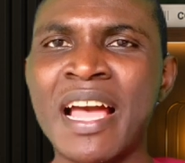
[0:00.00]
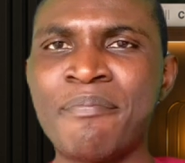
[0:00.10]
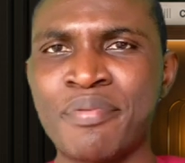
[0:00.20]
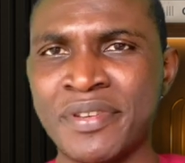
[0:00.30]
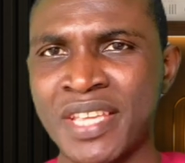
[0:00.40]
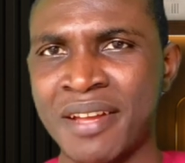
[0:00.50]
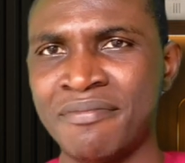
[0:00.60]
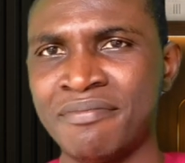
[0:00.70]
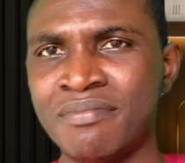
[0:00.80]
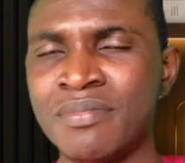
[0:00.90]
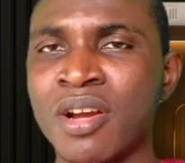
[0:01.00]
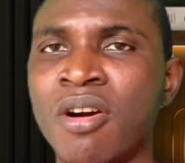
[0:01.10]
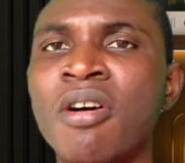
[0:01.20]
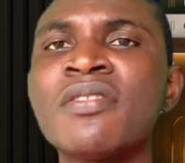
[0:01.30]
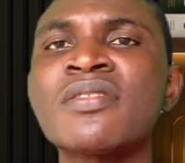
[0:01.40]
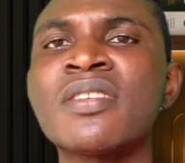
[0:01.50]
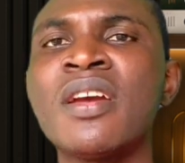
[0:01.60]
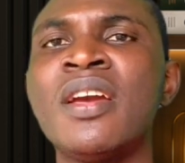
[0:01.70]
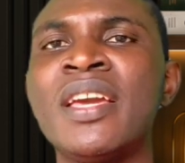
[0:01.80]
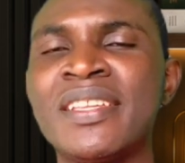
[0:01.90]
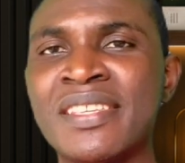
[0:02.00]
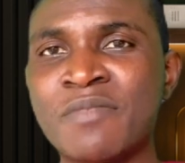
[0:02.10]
appraisal, because it